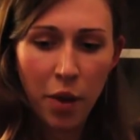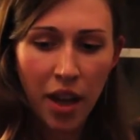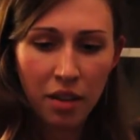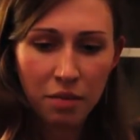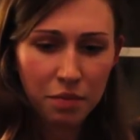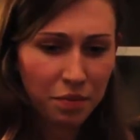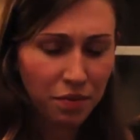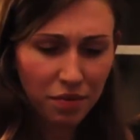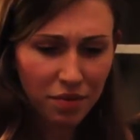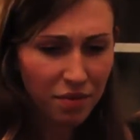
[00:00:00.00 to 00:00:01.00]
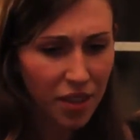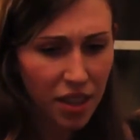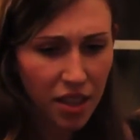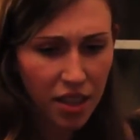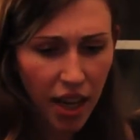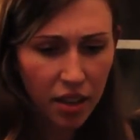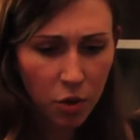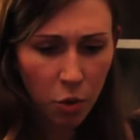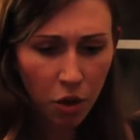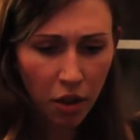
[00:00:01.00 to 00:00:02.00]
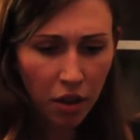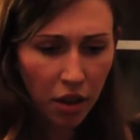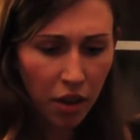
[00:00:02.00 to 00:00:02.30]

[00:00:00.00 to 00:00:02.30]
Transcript: been since high school,